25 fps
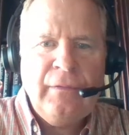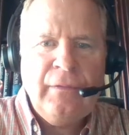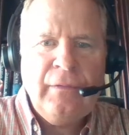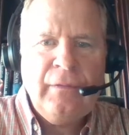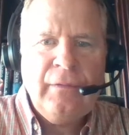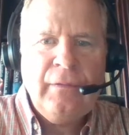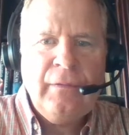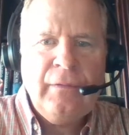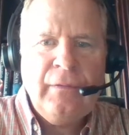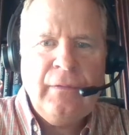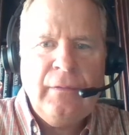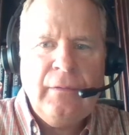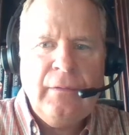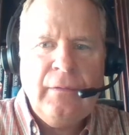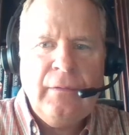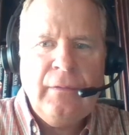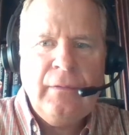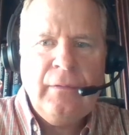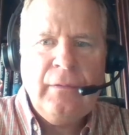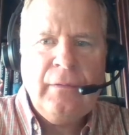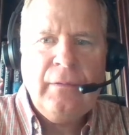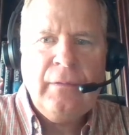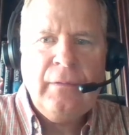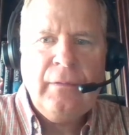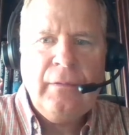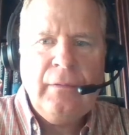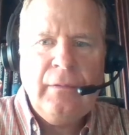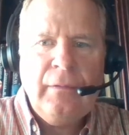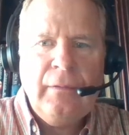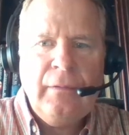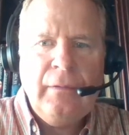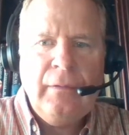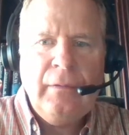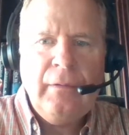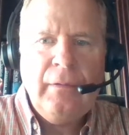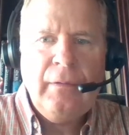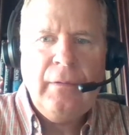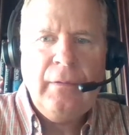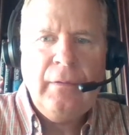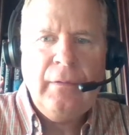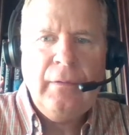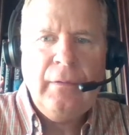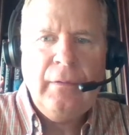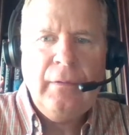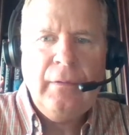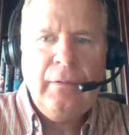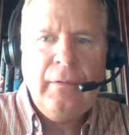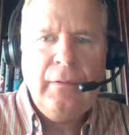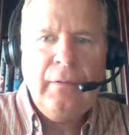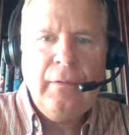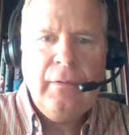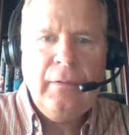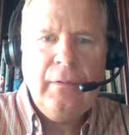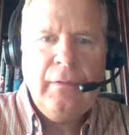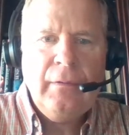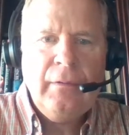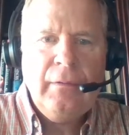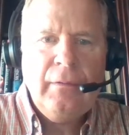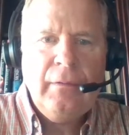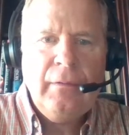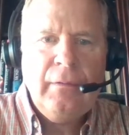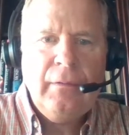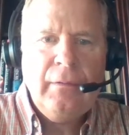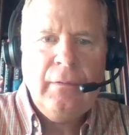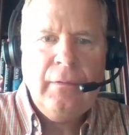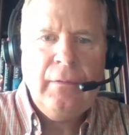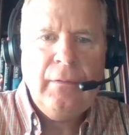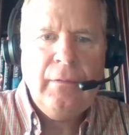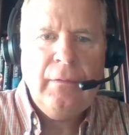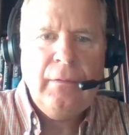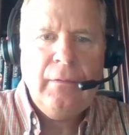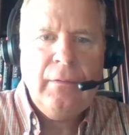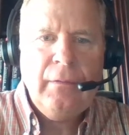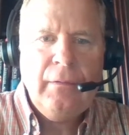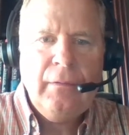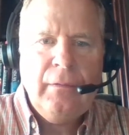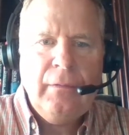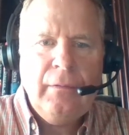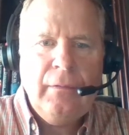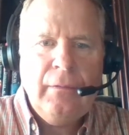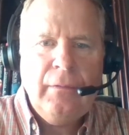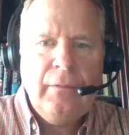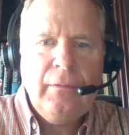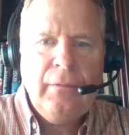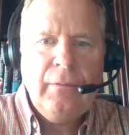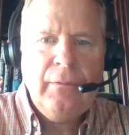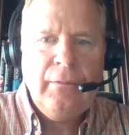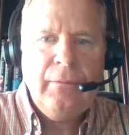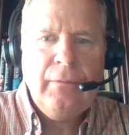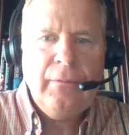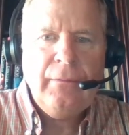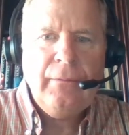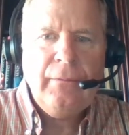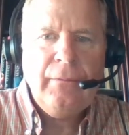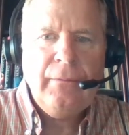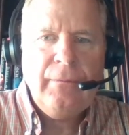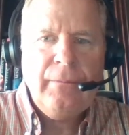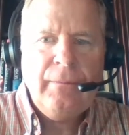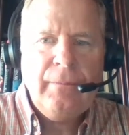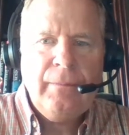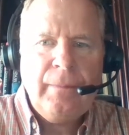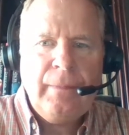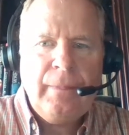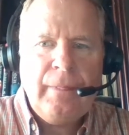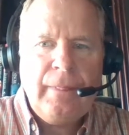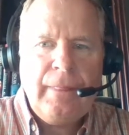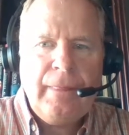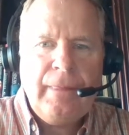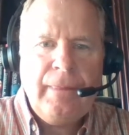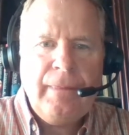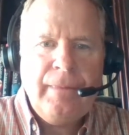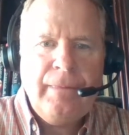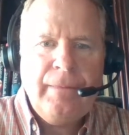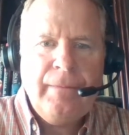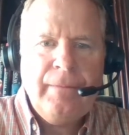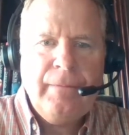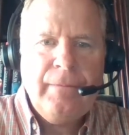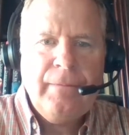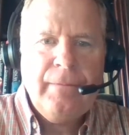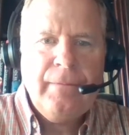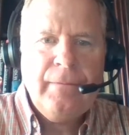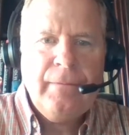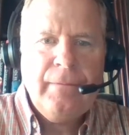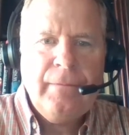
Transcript: [no speech]